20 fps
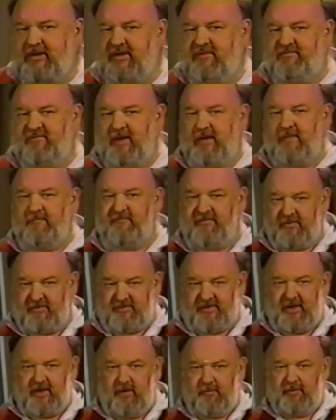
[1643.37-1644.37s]
developed for
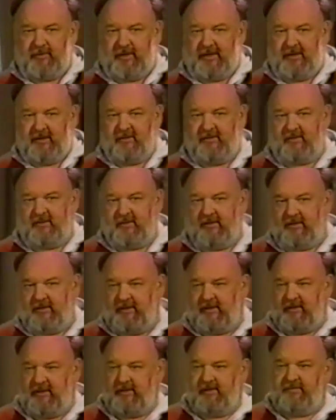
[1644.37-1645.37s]
sailplanes.
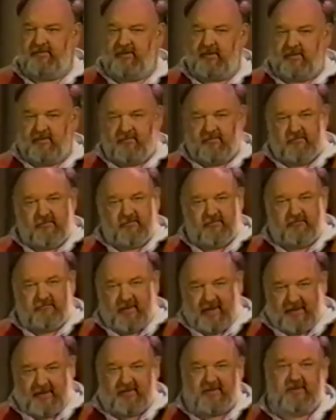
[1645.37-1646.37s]
They're
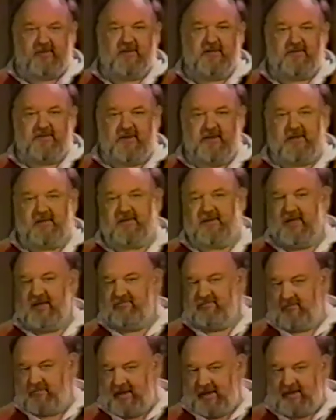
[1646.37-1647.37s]
modestly thick. They
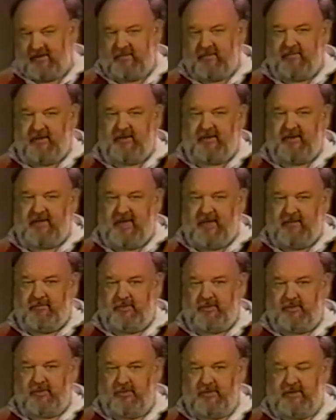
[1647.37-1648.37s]
have a modest amount of
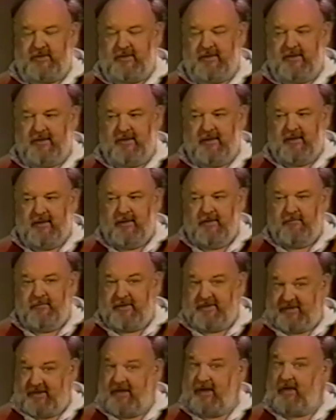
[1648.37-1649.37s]
camber to it,
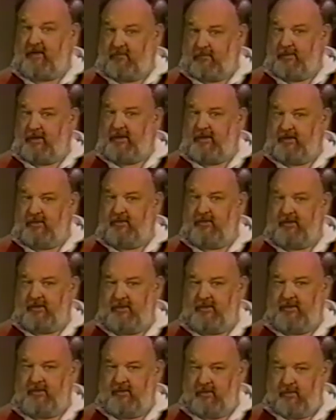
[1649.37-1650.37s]
but they are really good
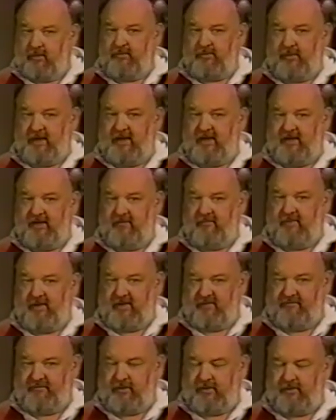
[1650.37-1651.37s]
low-drag
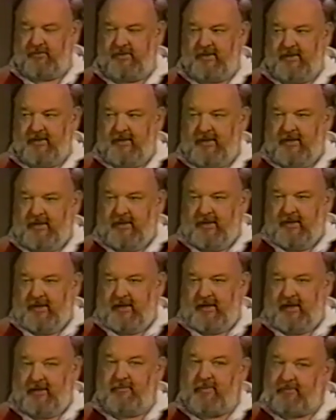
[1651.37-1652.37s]
airfoils.
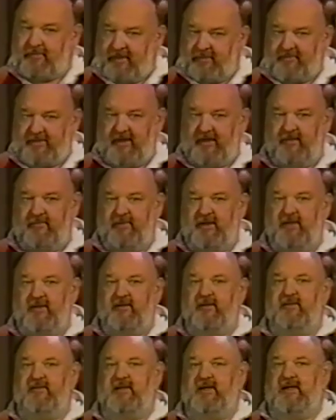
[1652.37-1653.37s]
I remember him telling me
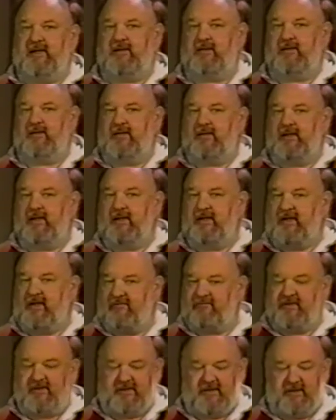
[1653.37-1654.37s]
that he
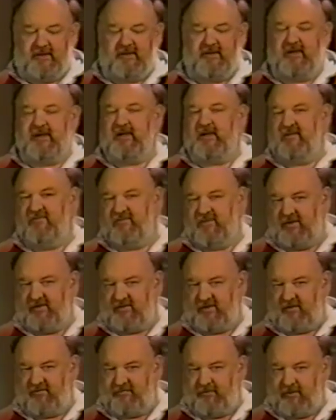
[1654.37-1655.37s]
never intended any of his
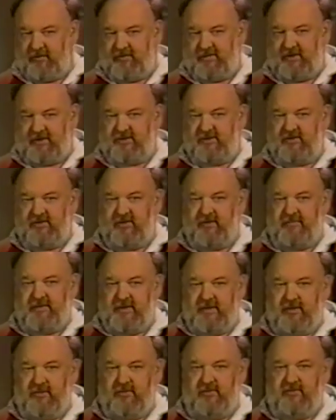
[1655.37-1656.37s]
airfoil sections to be
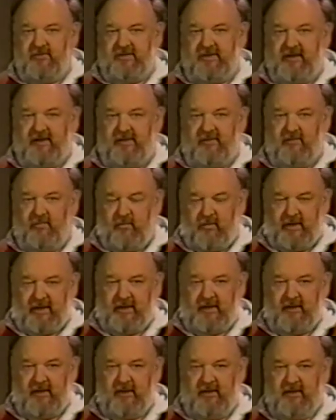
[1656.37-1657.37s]
used on a
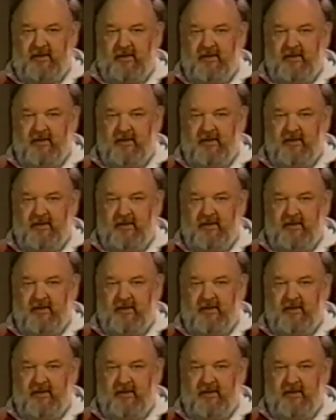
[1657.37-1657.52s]
wing